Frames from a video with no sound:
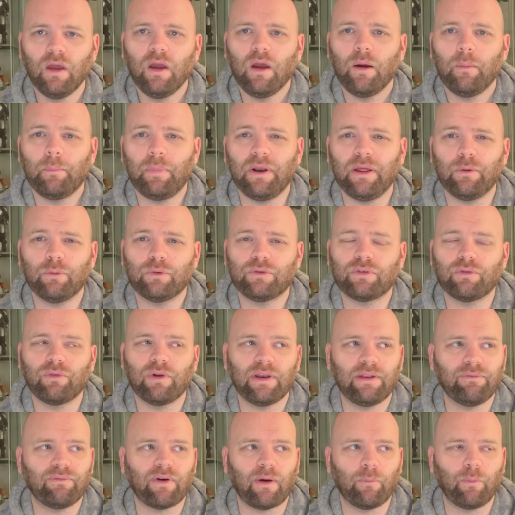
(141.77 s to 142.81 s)
But it was a really
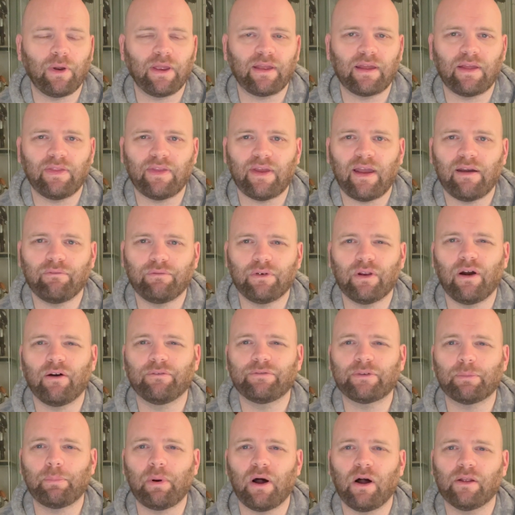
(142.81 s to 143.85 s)
fun weekend. They have an
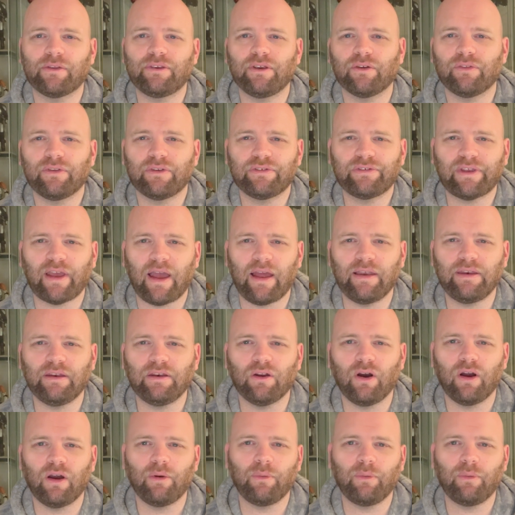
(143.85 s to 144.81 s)
after party on the Saturday night